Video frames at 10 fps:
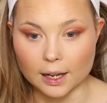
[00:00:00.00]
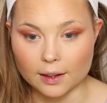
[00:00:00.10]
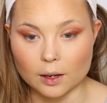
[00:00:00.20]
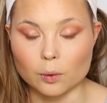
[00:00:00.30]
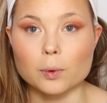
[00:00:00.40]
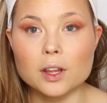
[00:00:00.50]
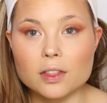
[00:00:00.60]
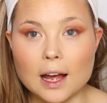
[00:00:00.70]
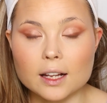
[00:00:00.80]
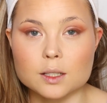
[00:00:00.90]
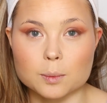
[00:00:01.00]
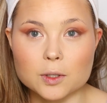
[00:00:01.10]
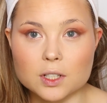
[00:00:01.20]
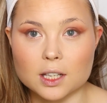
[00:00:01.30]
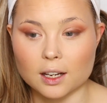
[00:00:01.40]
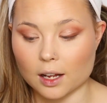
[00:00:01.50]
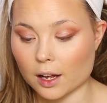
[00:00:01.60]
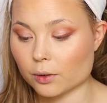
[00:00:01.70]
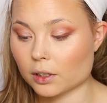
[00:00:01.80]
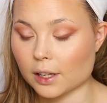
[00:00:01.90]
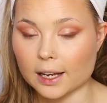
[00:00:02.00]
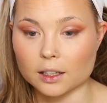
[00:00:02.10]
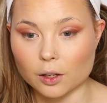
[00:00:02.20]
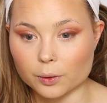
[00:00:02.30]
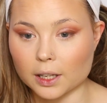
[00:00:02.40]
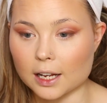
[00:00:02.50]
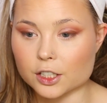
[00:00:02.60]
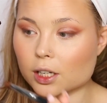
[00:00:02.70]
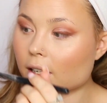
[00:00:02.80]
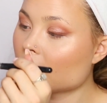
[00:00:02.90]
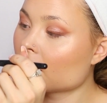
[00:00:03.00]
And then with that, let's move to the like lower lash line.